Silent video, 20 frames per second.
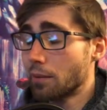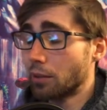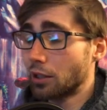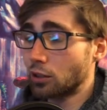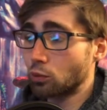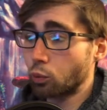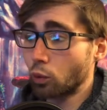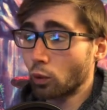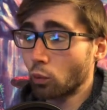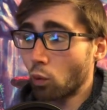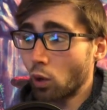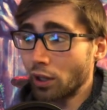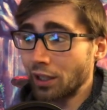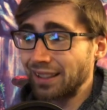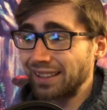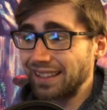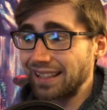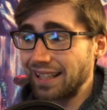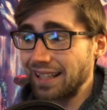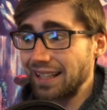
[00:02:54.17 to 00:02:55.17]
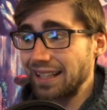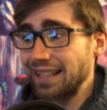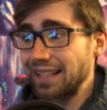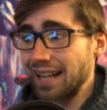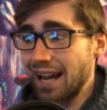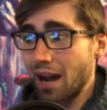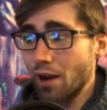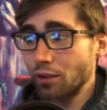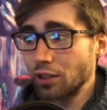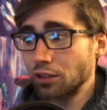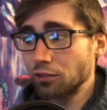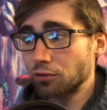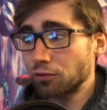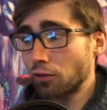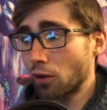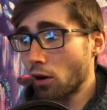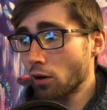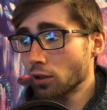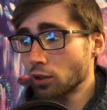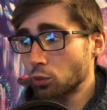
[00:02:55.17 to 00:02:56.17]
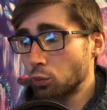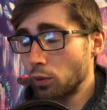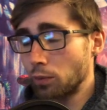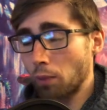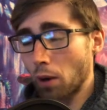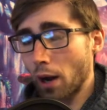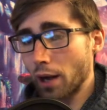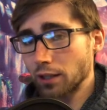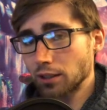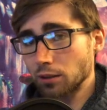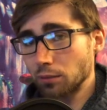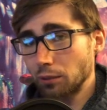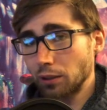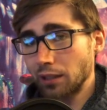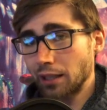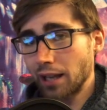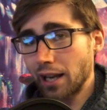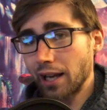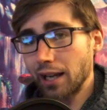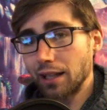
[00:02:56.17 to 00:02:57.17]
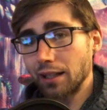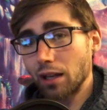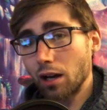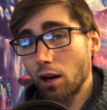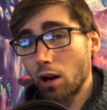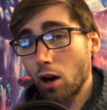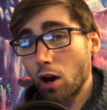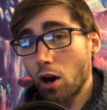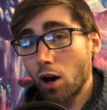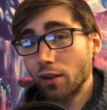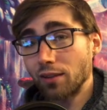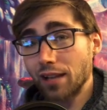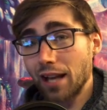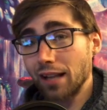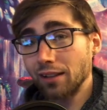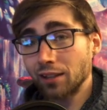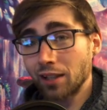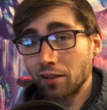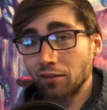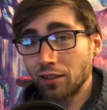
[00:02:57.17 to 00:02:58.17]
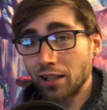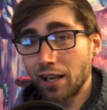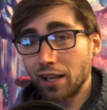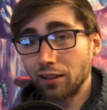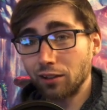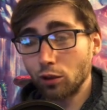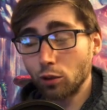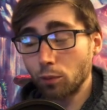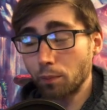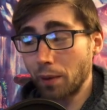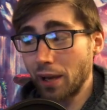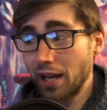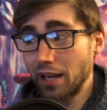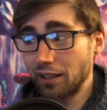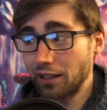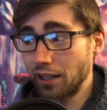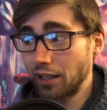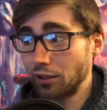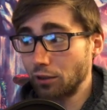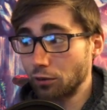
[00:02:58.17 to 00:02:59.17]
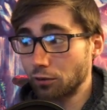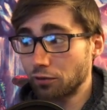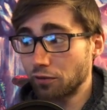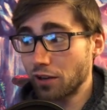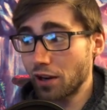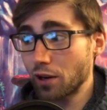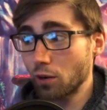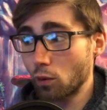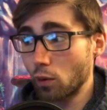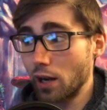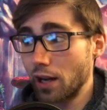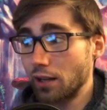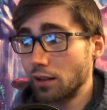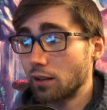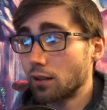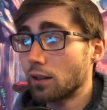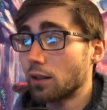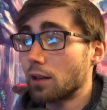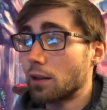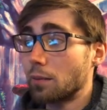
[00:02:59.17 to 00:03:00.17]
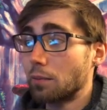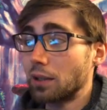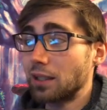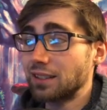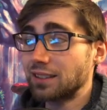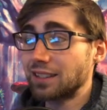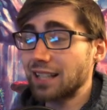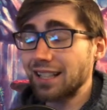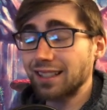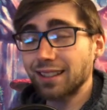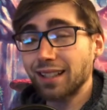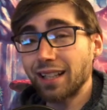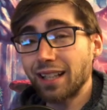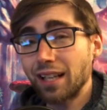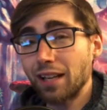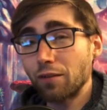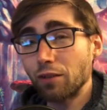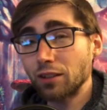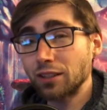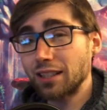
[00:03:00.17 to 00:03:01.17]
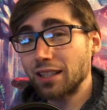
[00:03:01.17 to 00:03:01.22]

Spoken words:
because we're wanting to get down as far as we possibly can on that left-hand little panhandle fairway, because that's going to give us